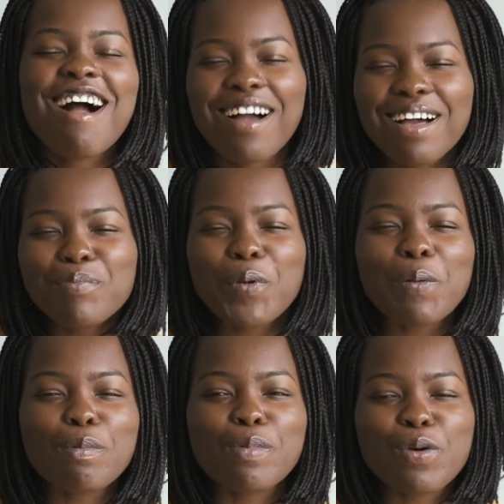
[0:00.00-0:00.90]

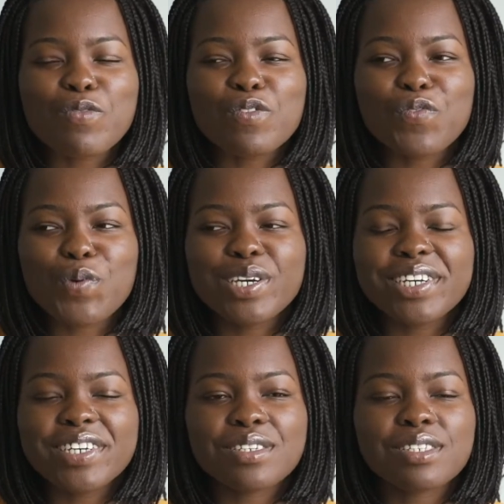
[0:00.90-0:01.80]
probably over 4
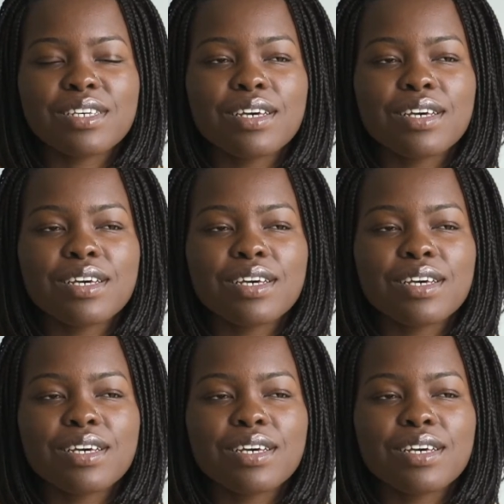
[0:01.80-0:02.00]
years.